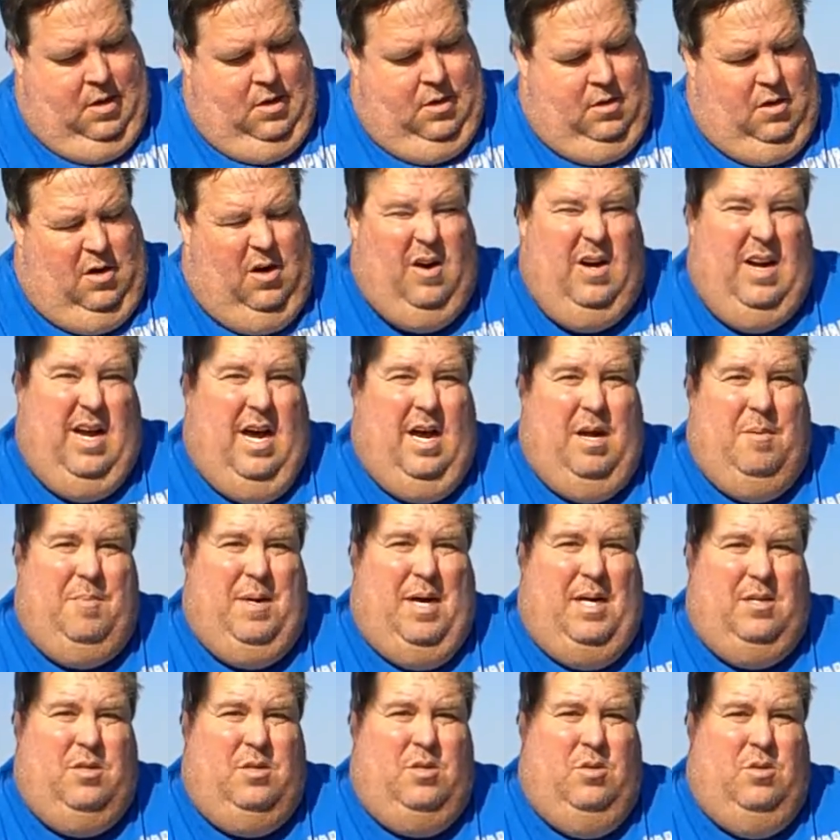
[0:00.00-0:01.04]
you're going to add
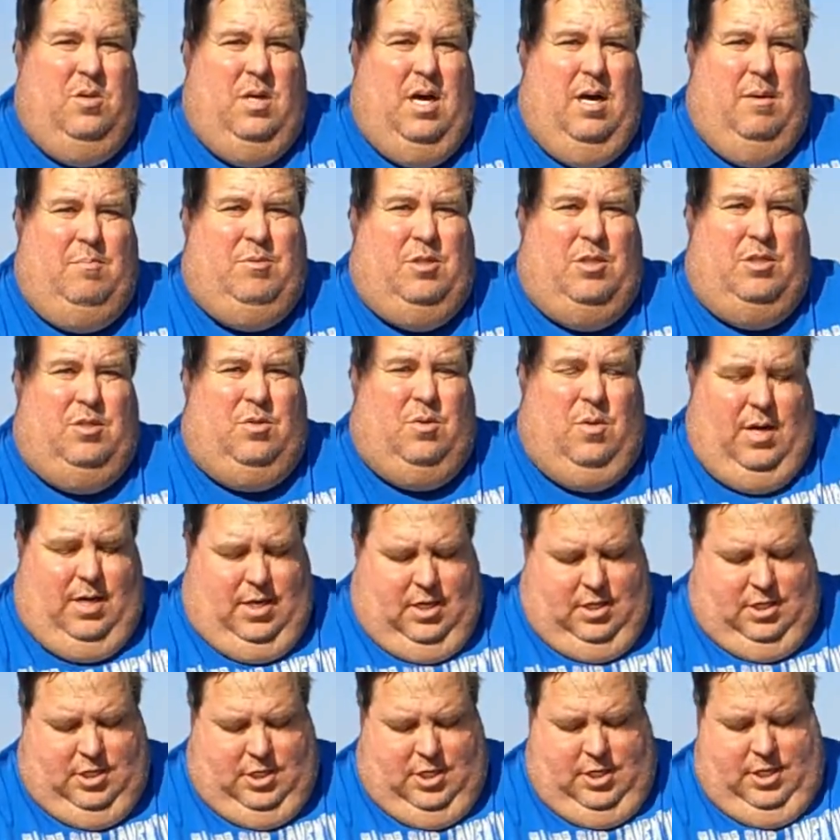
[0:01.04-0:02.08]
about 2 cups of
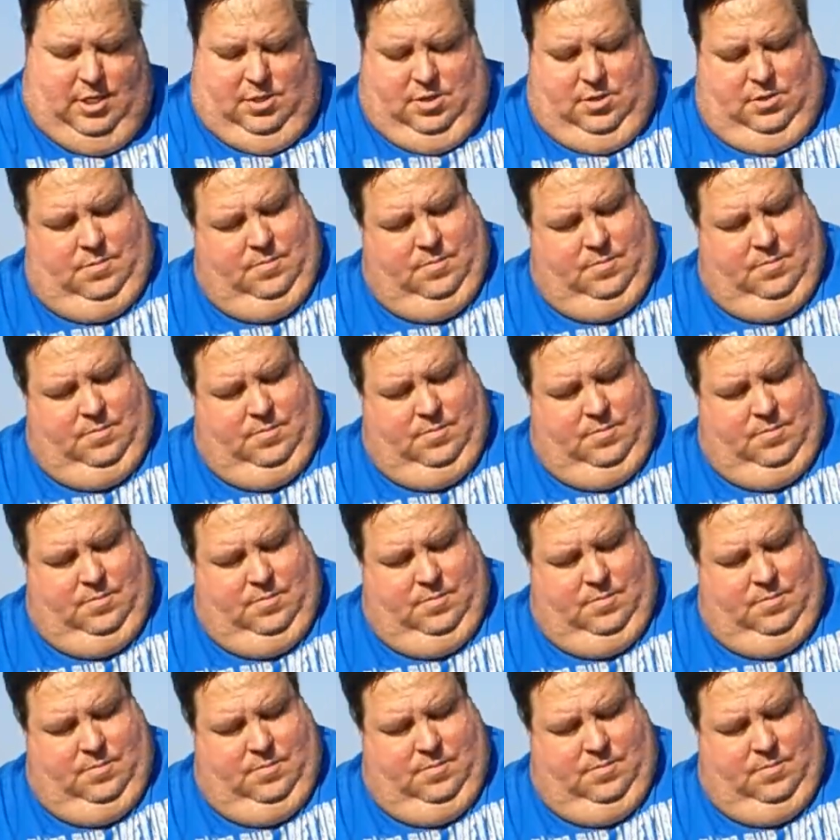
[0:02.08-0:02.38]
shredded cheese.